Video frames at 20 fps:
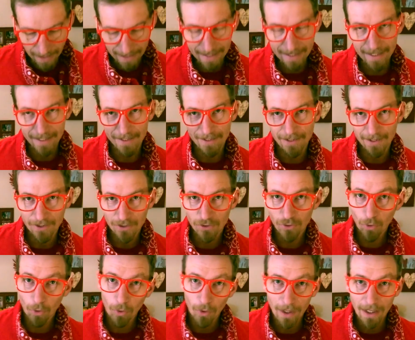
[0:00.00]
And it is the
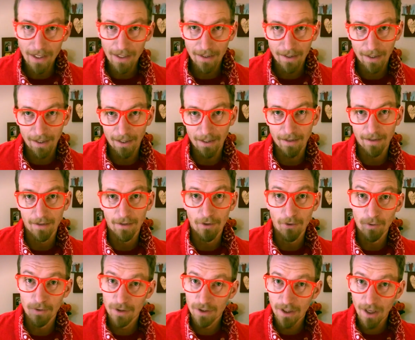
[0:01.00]
story, and
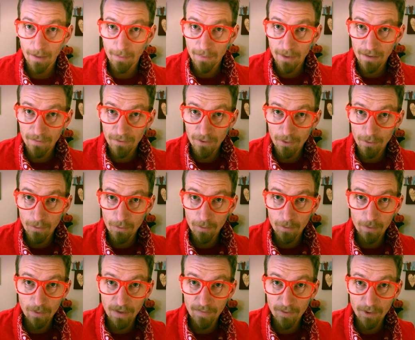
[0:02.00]
you can stop me if
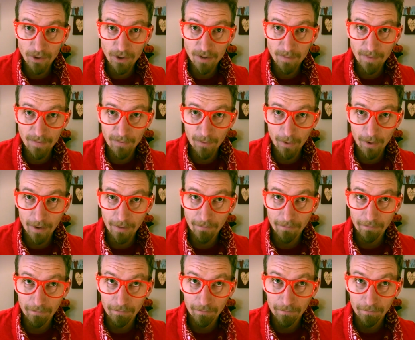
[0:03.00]
you have heard this before.
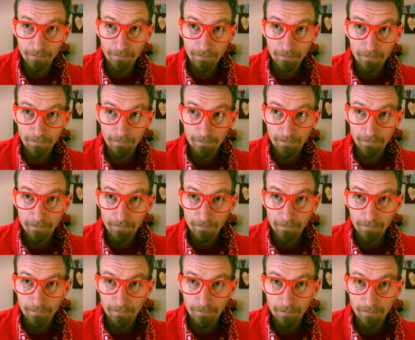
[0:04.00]

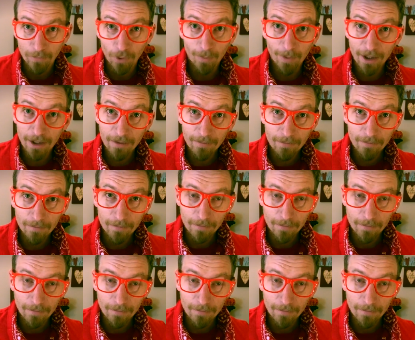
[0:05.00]
Nobody?